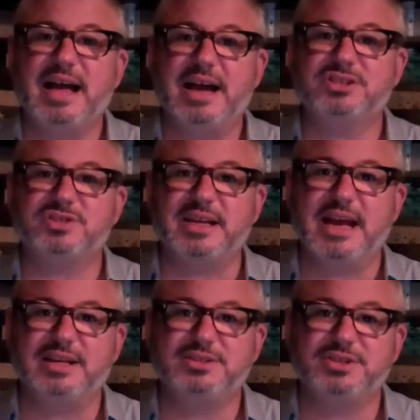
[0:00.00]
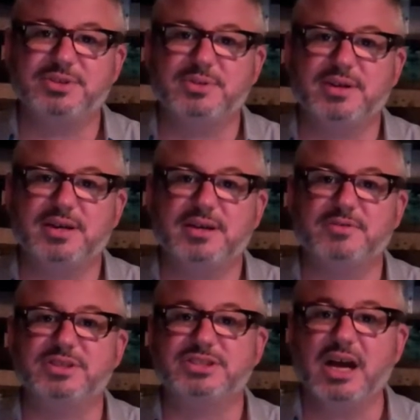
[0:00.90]
actually had to
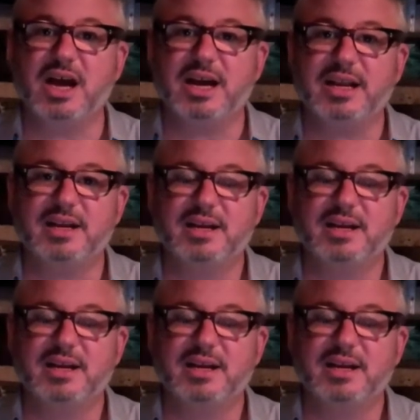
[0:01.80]
resign.